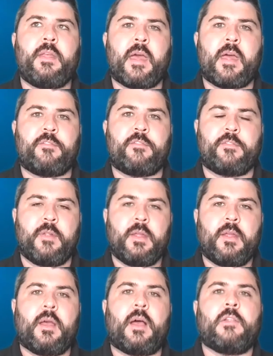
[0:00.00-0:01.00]
has
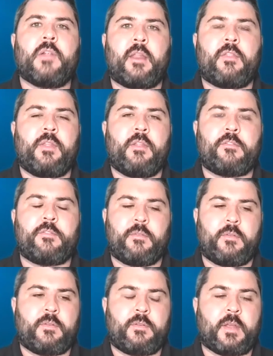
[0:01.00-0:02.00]
a lot of these
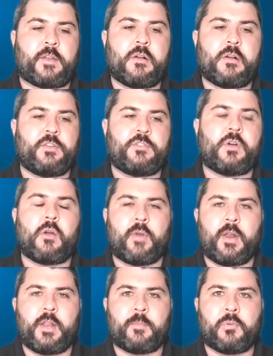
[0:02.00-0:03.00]
technologies
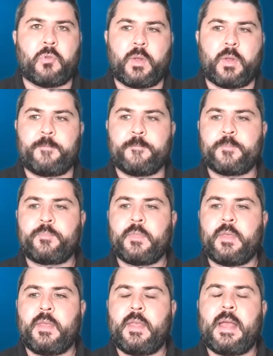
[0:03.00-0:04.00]
already deployed,
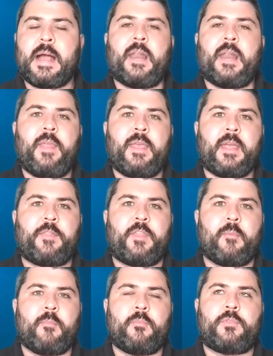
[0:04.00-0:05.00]
how do they get
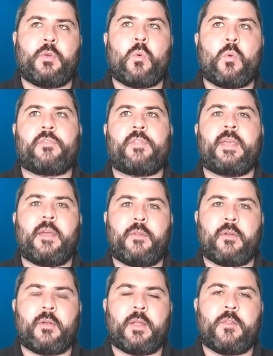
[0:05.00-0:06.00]
them to work
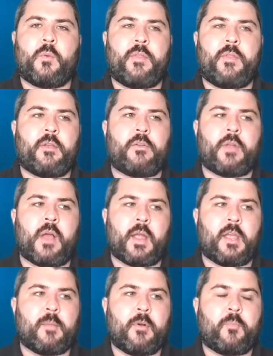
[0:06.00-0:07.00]
together in the way that you're
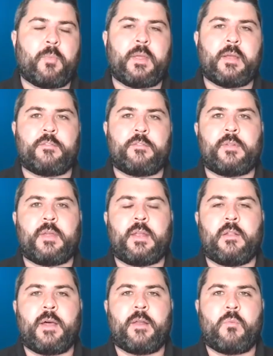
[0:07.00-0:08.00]
talking about? Because in
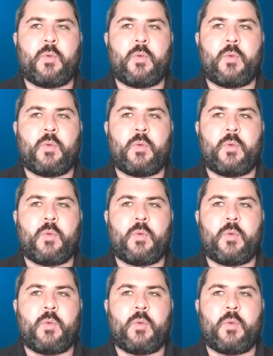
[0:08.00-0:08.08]
a lot of